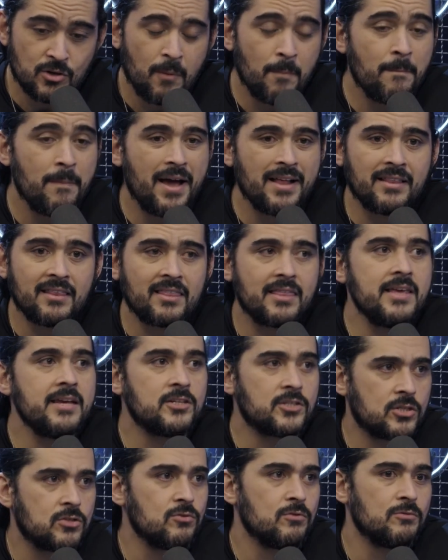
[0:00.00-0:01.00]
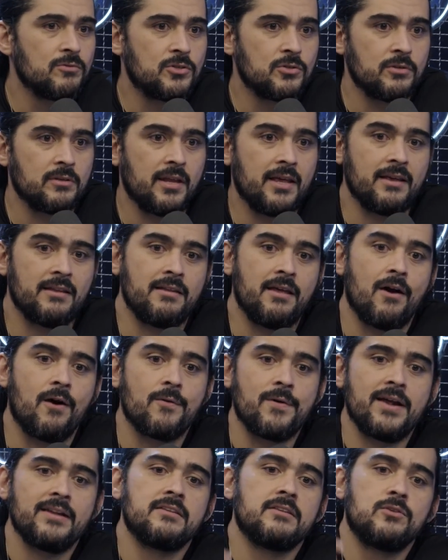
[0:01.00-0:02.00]
bad things they
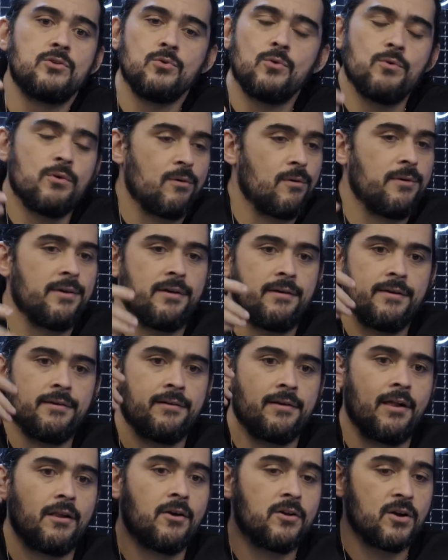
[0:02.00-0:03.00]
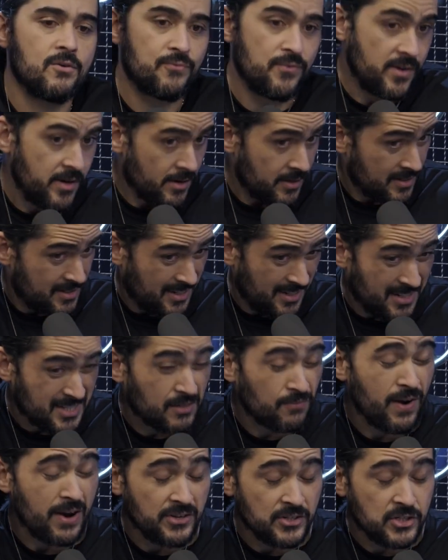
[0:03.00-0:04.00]
already do in a lot of years. It's
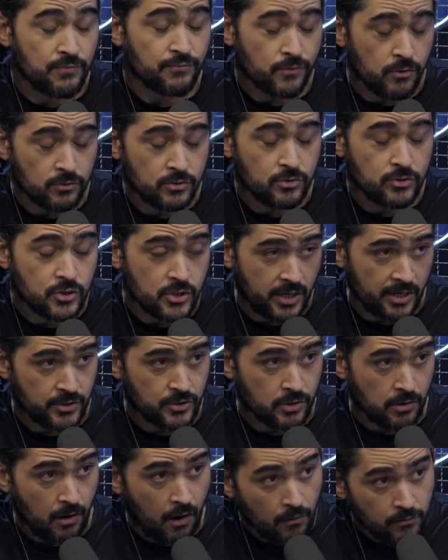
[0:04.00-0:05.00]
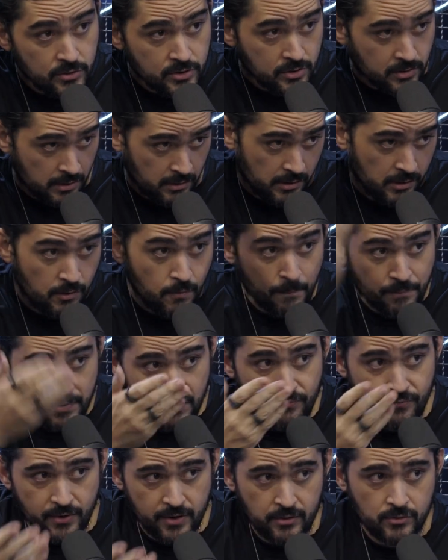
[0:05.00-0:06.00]
very difficult to change. How is you
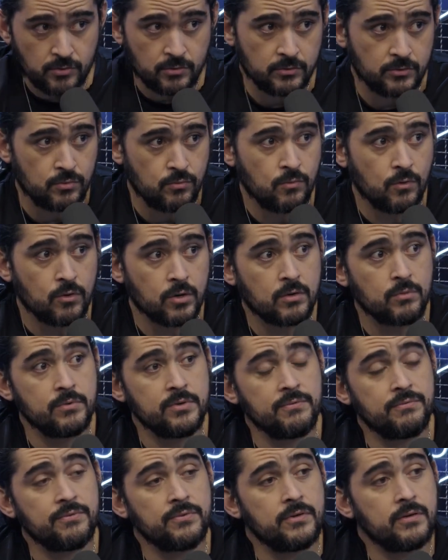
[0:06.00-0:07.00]
prefer to work with?